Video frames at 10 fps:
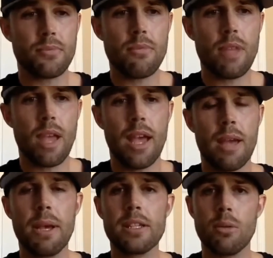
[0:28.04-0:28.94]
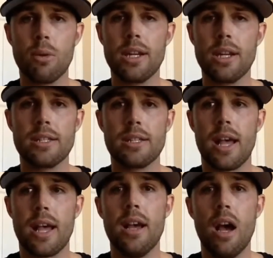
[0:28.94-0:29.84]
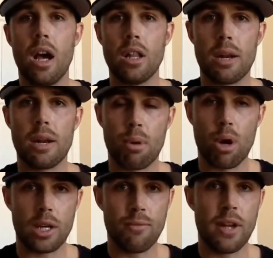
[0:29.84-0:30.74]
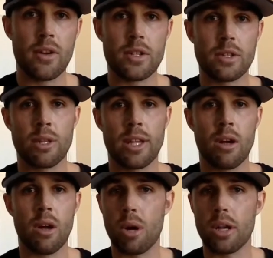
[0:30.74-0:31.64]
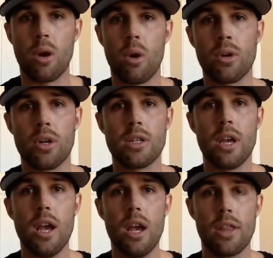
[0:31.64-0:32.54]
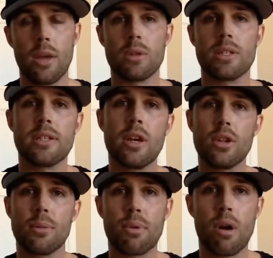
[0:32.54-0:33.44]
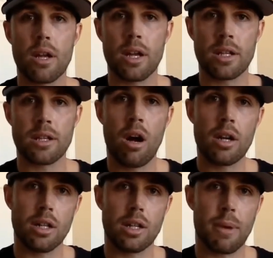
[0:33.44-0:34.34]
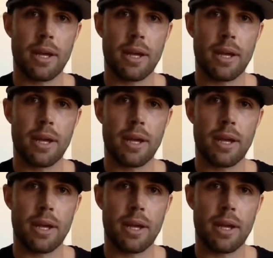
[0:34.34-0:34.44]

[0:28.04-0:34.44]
And basically what it is is that a lot of product vendors, what they call product owners, they will sell their product on ClickBank.